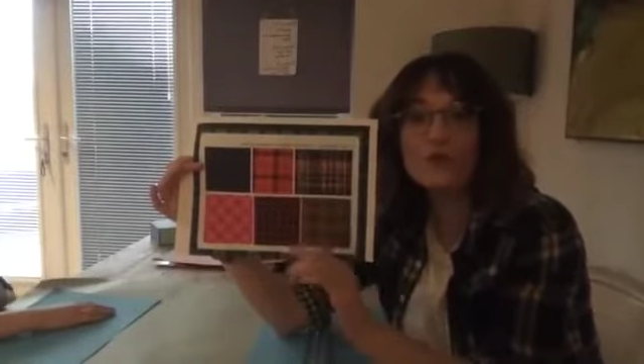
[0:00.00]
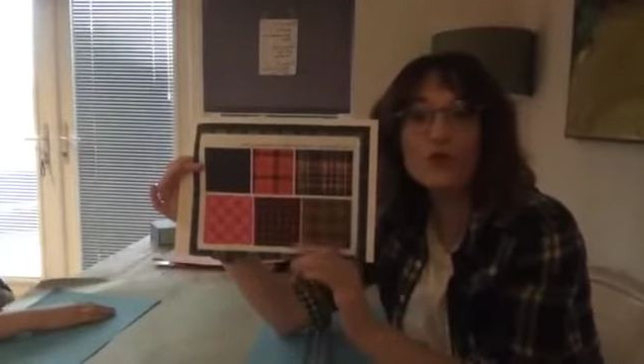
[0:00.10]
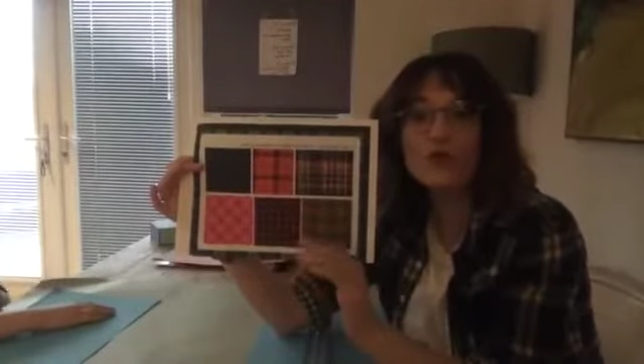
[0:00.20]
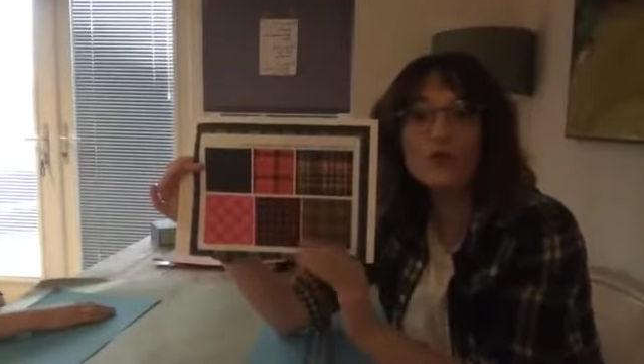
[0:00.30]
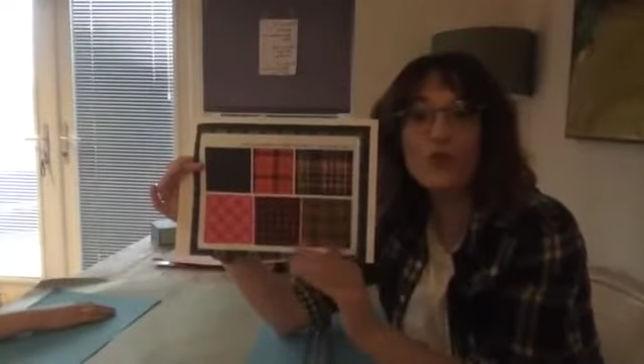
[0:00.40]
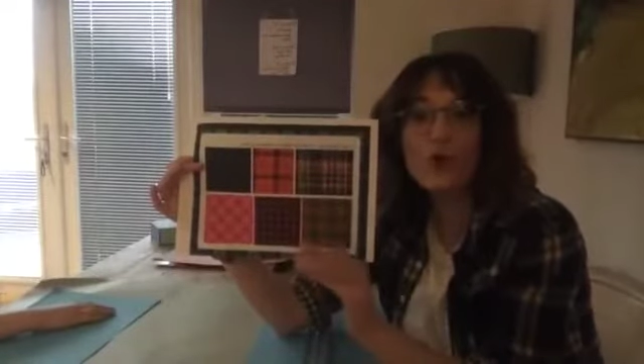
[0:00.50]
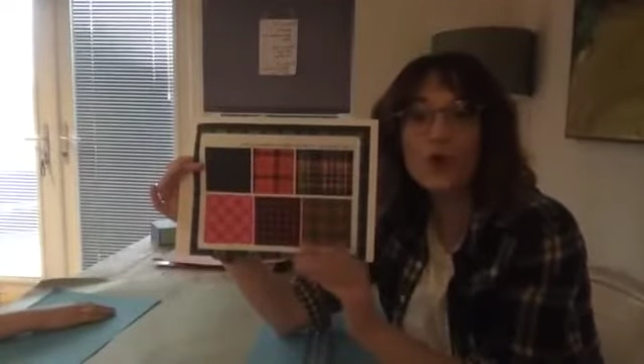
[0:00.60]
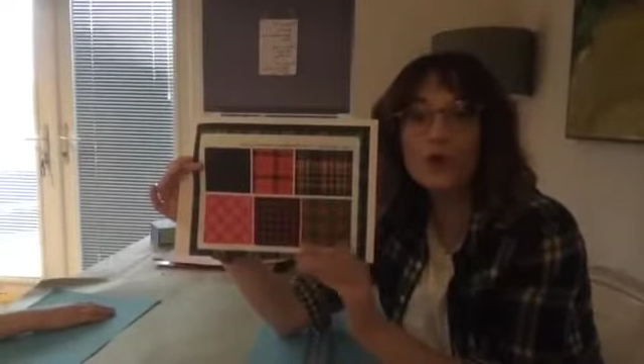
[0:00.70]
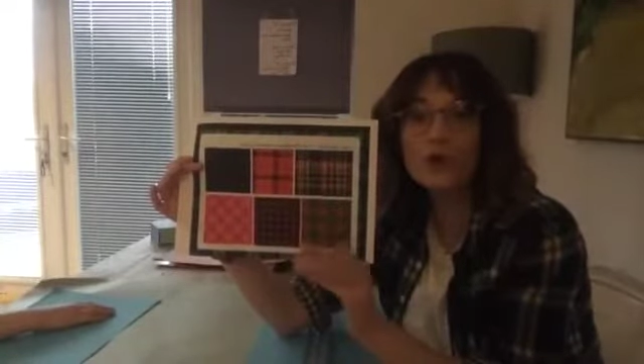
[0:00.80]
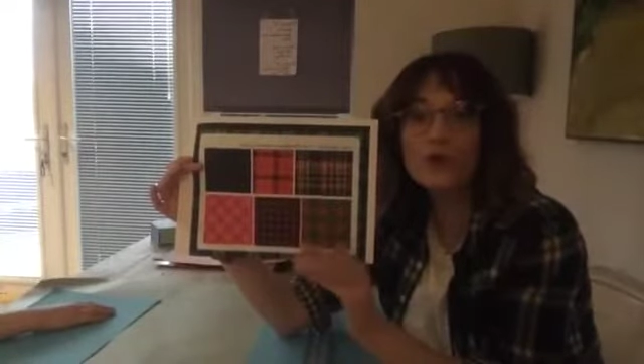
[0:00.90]
So what you
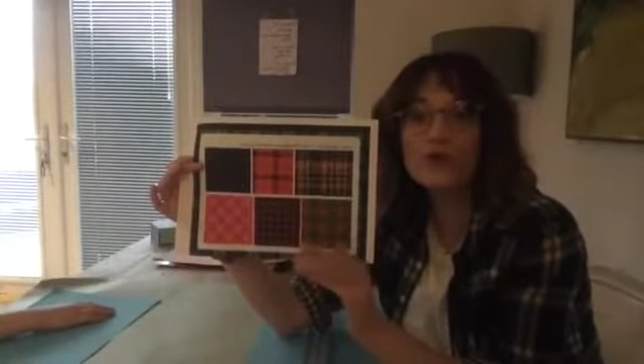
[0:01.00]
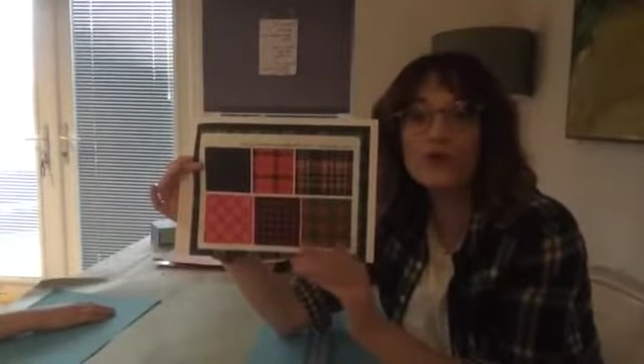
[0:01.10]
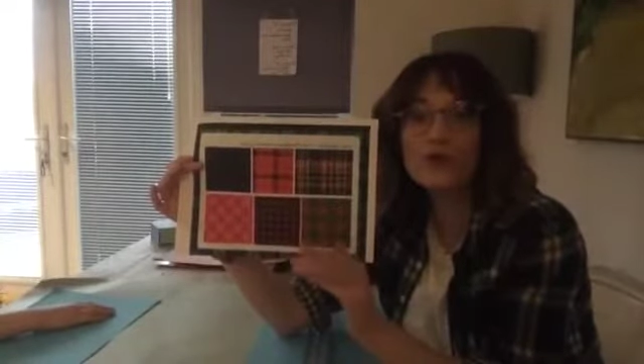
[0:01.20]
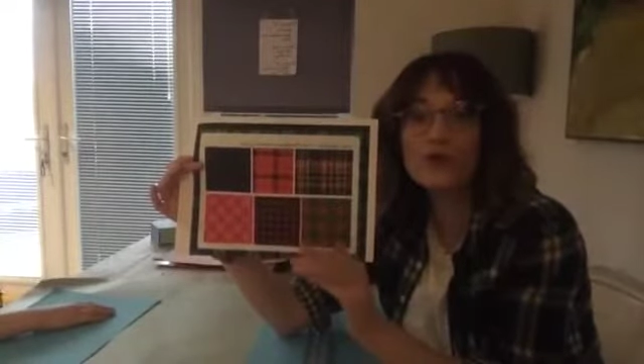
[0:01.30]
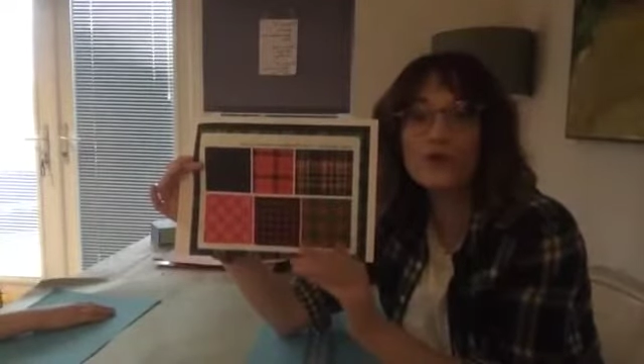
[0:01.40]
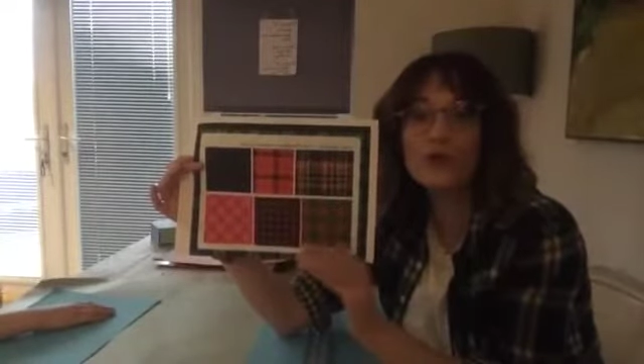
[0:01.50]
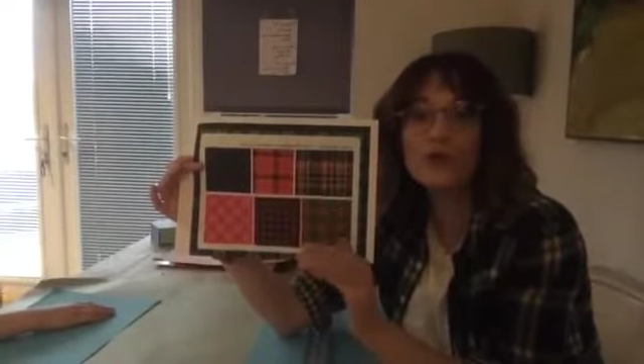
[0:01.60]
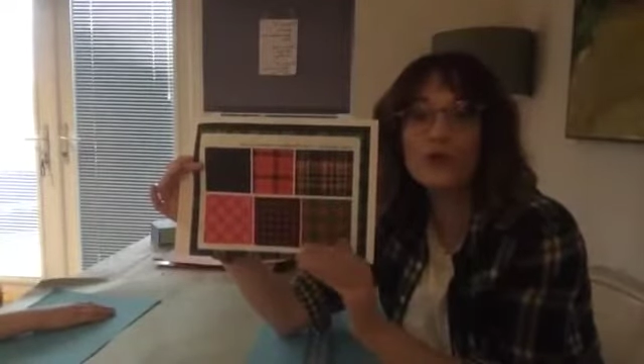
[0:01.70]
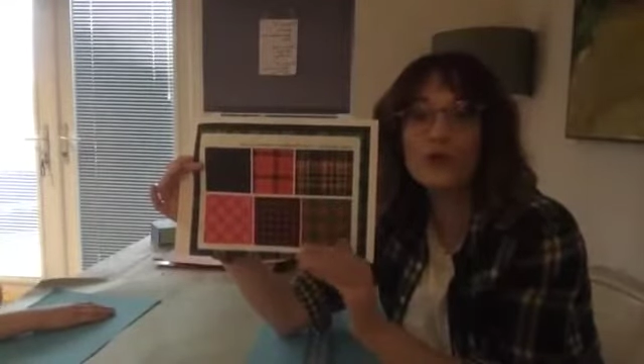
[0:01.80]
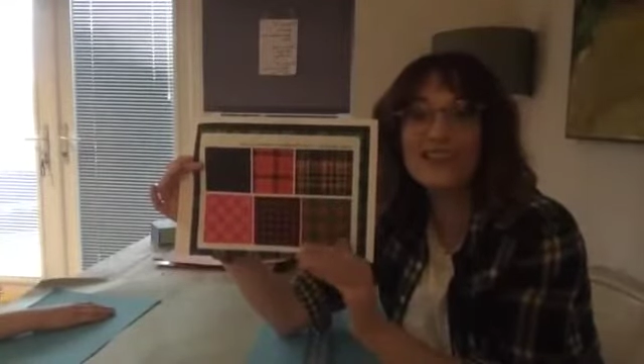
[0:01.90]
want to do first of all is you
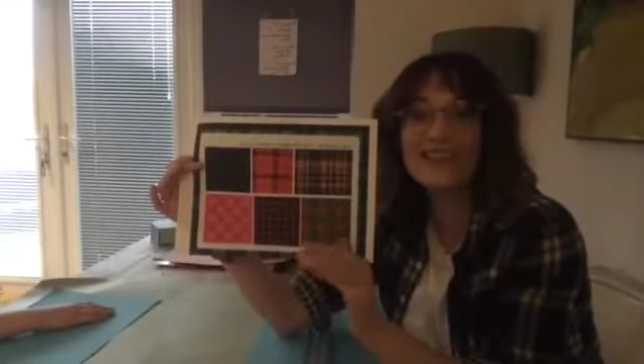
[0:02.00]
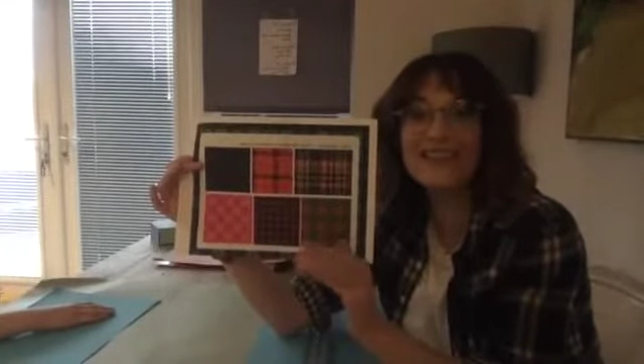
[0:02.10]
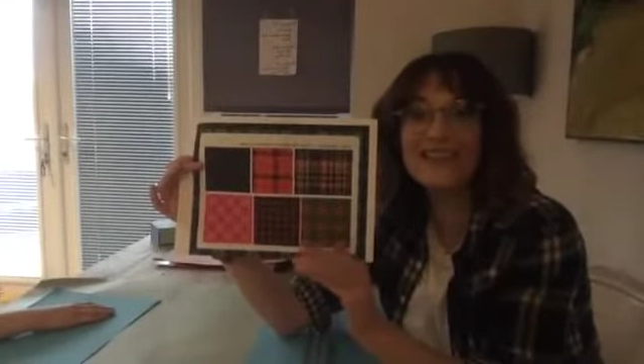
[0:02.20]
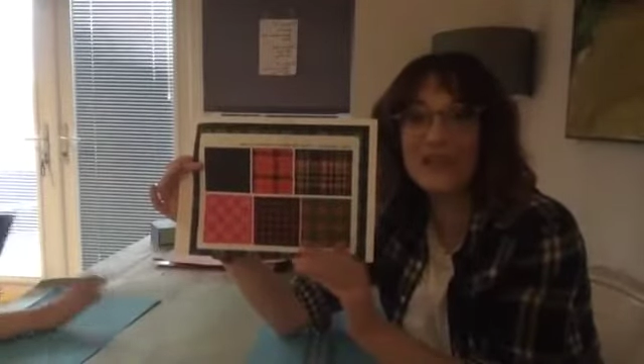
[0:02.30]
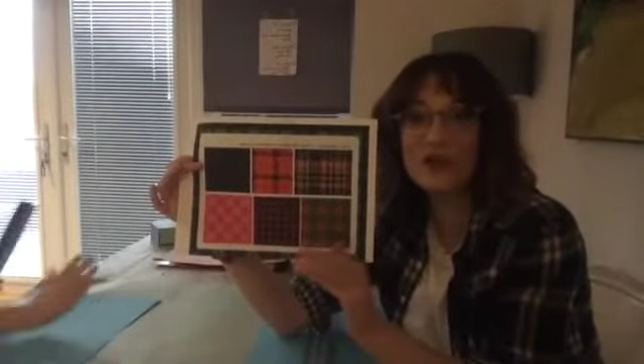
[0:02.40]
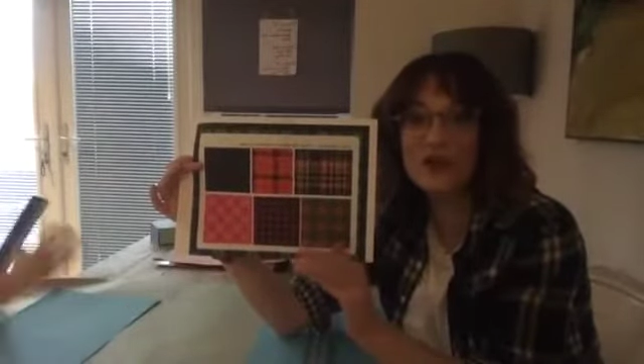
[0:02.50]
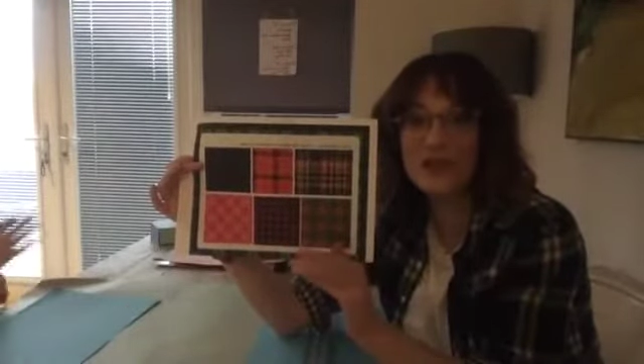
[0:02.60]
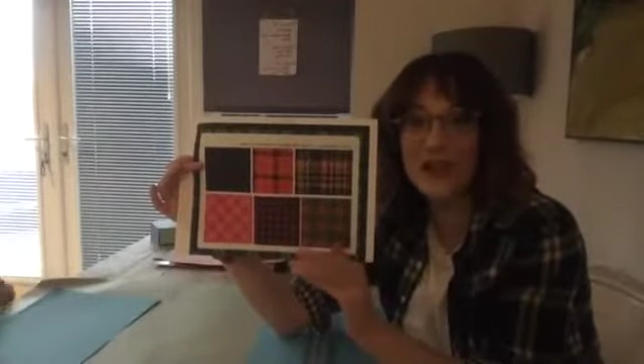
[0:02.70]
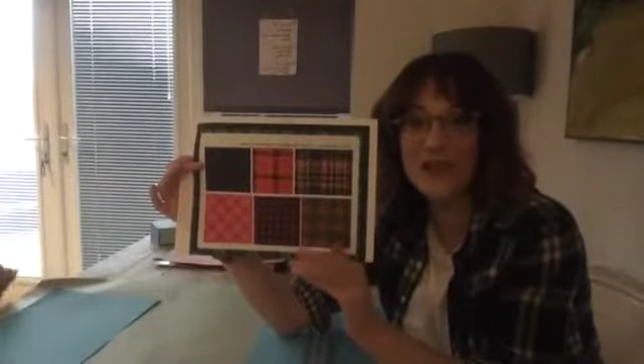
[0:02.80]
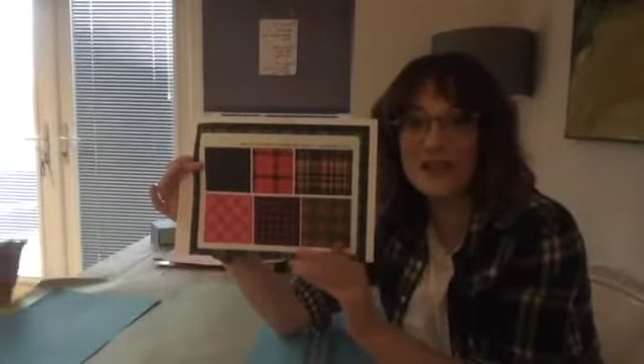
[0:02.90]
want to design your
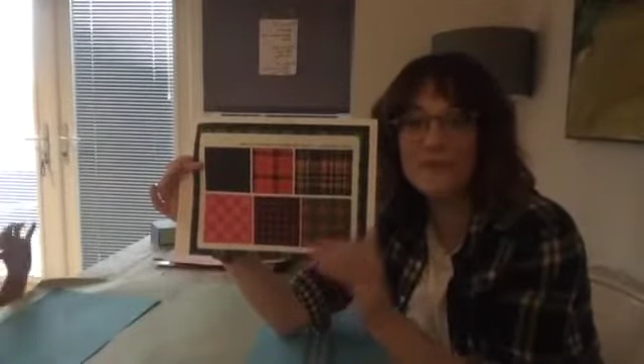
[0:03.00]
set.